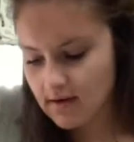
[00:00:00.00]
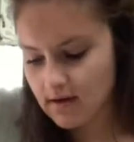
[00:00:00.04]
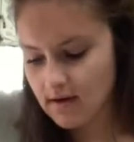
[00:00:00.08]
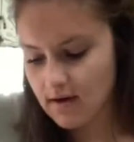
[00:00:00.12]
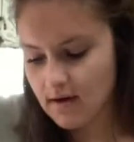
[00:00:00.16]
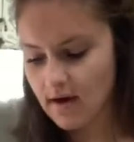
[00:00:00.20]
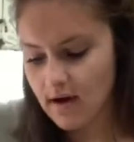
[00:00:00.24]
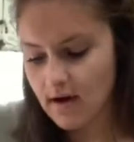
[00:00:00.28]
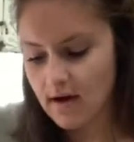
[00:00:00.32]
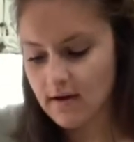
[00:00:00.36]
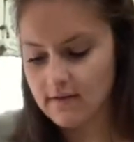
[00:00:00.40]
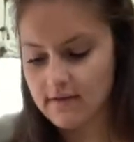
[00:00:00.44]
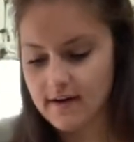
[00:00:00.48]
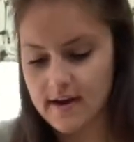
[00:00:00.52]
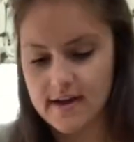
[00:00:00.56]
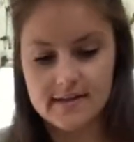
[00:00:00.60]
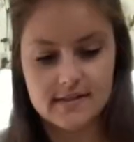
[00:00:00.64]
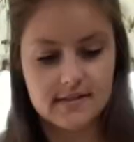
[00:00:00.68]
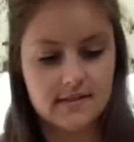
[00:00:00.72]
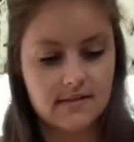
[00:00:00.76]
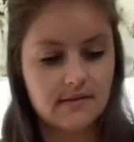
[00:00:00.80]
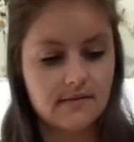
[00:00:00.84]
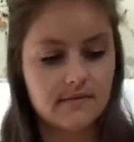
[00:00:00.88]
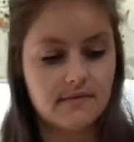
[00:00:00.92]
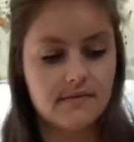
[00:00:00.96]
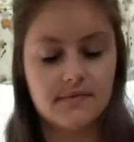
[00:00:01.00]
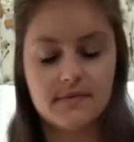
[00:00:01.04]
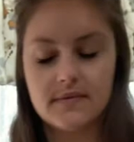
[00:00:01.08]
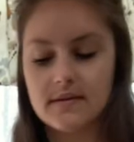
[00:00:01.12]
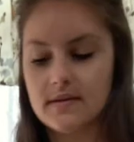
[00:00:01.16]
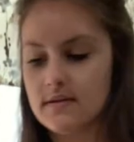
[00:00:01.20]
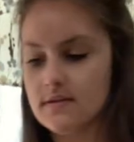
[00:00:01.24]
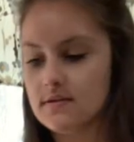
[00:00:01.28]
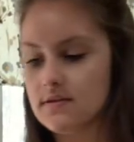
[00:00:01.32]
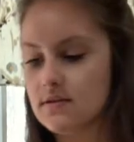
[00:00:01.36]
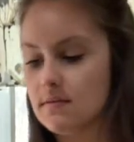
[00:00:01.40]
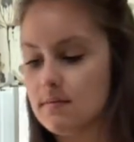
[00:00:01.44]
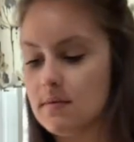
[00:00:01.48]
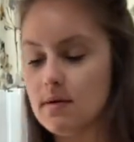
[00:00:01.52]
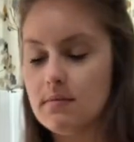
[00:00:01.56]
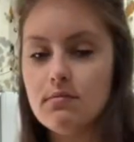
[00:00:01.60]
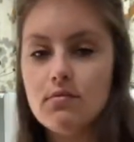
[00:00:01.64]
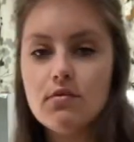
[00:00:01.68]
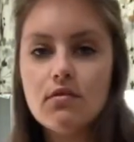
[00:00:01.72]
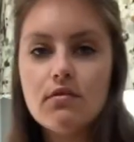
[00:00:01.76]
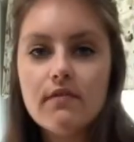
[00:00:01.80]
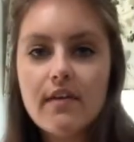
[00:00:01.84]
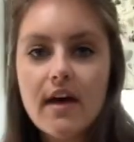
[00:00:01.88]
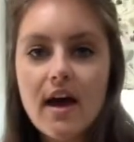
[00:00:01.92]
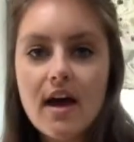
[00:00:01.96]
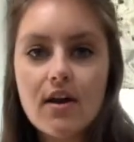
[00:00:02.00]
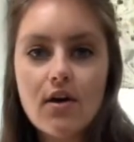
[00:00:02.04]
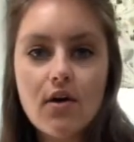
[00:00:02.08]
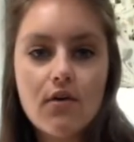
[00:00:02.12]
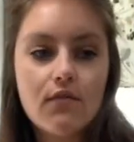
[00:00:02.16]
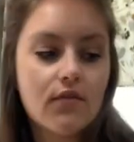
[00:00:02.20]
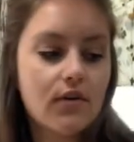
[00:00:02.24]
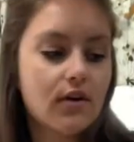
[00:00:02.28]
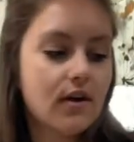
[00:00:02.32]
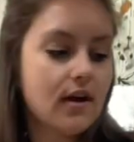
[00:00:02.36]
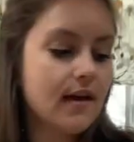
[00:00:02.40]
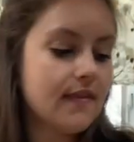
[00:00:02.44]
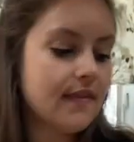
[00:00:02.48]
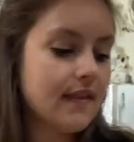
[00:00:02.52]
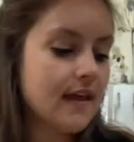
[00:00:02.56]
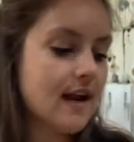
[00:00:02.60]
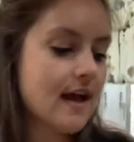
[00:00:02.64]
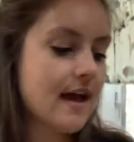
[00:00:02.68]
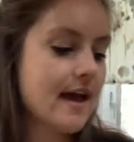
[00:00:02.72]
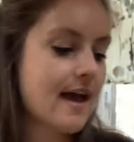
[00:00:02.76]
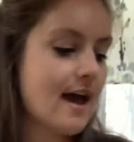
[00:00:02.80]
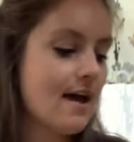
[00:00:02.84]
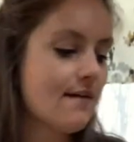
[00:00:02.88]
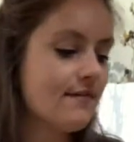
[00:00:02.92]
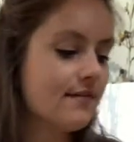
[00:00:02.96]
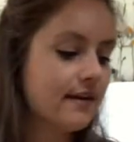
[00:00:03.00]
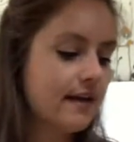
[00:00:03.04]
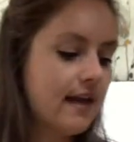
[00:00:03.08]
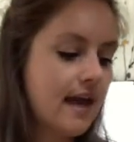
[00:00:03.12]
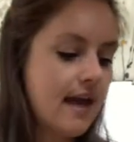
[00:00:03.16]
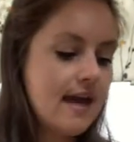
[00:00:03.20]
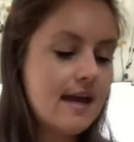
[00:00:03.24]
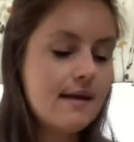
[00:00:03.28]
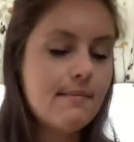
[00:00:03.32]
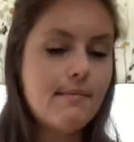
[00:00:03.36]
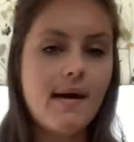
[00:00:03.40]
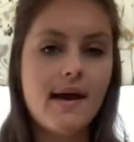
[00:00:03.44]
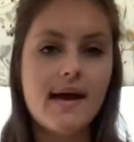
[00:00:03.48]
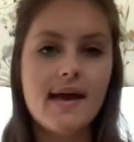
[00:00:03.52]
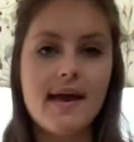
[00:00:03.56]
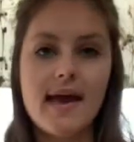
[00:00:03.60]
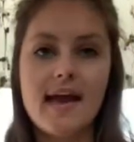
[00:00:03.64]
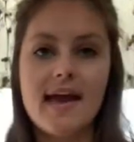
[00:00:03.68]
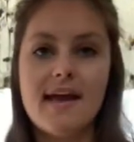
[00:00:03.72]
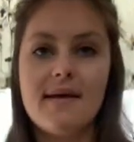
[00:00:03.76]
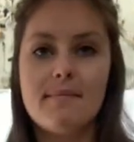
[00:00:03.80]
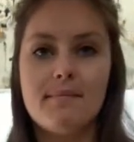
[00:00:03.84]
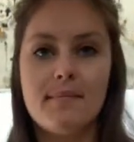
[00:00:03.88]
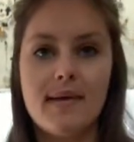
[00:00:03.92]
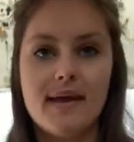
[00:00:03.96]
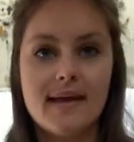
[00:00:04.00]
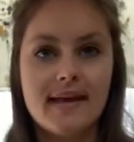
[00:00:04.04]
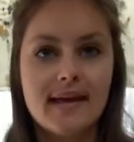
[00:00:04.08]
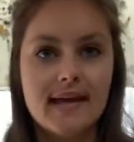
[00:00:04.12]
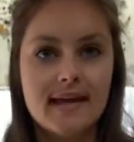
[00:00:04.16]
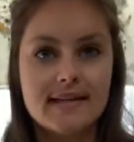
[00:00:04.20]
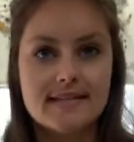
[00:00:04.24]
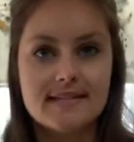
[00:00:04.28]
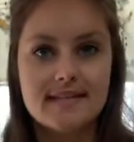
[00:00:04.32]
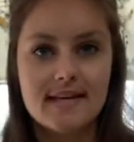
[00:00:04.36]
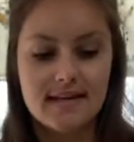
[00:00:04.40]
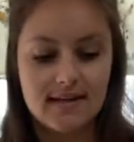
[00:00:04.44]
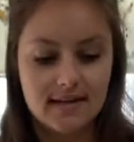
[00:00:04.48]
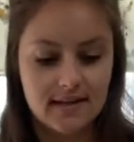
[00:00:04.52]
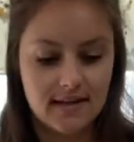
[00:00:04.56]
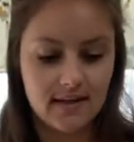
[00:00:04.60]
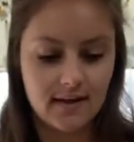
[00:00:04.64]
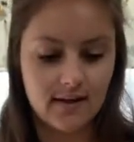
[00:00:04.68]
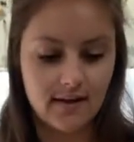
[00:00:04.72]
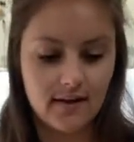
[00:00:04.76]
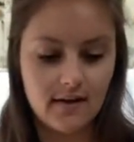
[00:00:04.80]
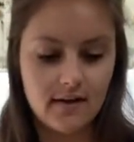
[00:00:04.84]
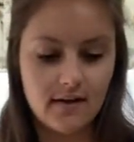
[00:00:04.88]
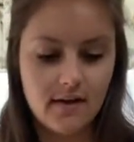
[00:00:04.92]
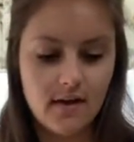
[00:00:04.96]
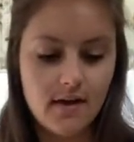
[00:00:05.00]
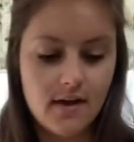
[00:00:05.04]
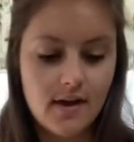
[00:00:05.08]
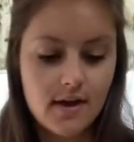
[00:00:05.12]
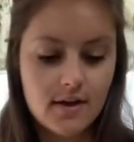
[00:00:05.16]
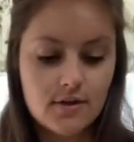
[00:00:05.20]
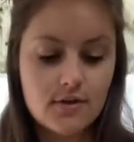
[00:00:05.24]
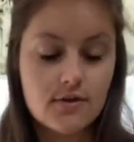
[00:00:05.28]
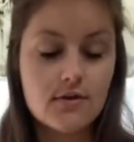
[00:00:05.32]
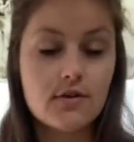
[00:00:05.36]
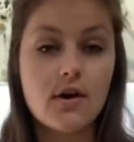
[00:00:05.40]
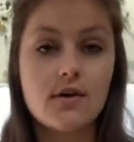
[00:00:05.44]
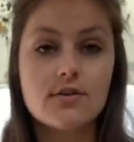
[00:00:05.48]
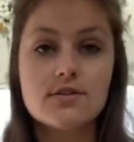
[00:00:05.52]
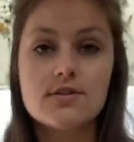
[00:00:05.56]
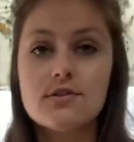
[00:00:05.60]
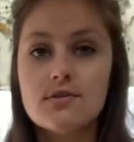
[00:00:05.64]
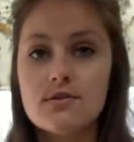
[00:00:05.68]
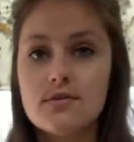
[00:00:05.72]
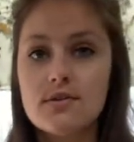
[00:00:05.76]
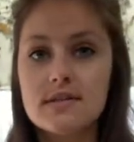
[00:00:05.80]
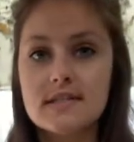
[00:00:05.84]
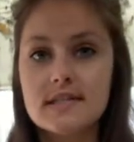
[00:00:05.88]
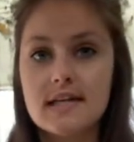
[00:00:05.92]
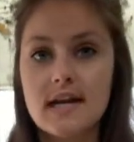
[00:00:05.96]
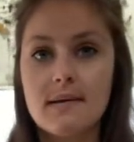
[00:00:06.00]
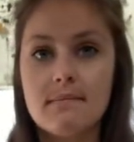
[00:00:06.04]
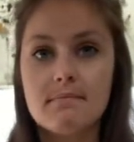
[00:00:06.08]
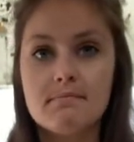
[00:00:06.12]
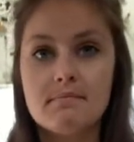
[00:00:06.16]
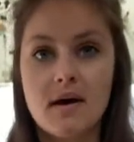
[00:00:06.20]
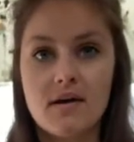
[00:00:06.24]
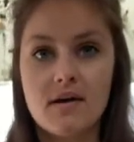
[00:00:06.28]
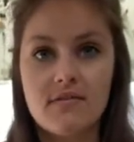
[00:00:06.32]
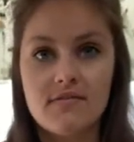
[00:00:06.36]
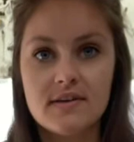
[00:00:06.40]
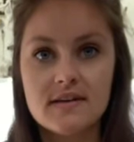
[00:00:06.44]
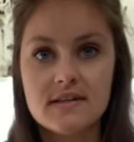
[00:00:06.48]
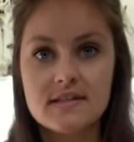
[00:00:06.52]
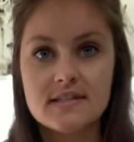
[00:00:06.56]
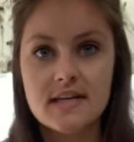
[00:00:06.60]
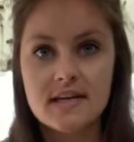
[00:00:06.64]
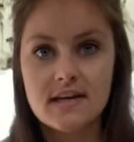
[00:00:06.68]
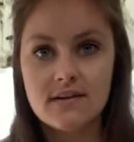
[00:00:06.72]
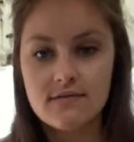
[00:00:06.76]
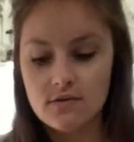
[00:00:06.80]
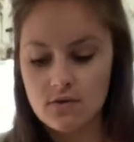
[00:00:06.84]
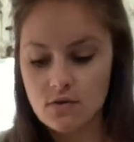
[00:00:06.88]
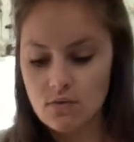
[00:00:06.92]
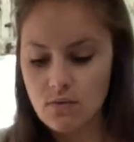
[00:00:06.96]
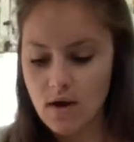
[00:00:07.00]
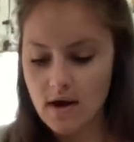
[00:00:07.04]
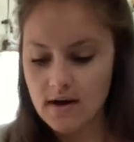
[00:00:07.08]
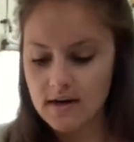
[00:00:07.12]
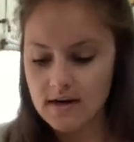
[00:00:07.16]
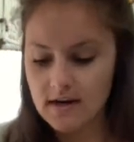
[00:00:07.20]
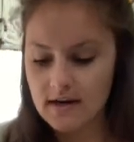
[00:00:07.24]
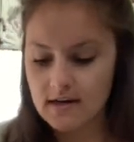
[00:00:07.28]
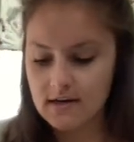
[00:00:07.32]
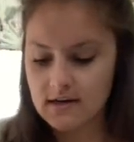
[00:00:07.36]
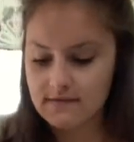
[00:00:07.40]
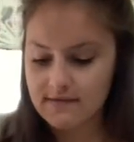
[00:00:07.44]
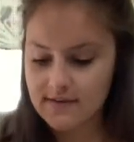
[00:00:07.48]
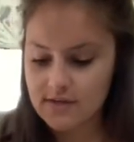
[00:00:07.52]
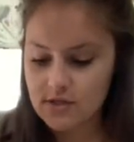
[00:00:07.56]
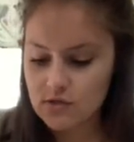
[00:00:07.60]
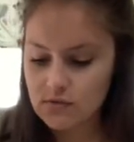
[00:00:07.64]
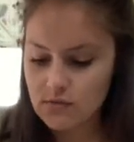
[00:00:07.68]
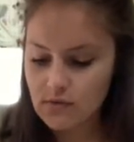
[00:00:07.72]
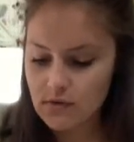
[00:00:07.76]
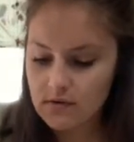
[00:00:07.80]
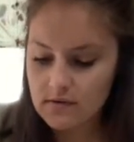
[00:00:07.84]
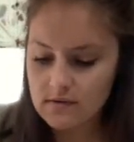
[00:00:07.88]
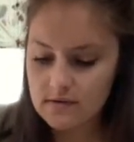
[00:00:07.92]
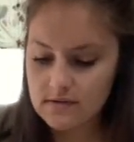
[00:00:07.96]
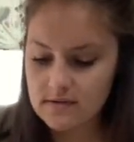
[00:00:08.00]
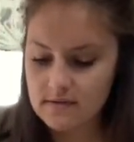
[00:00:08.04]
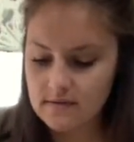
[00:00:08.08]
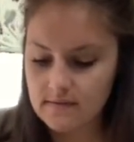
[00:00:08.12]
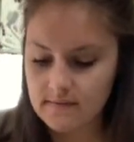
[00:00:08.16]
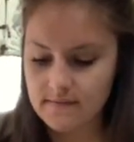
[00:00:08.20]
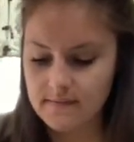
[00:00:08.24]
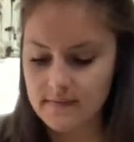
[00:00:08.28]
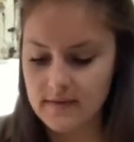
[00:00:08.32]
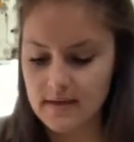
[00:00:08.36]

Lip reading: All right, I'm going to move that over, and then I have an 8x8 baking tin here. You could also do this in a muffin tin if you wanted individuals.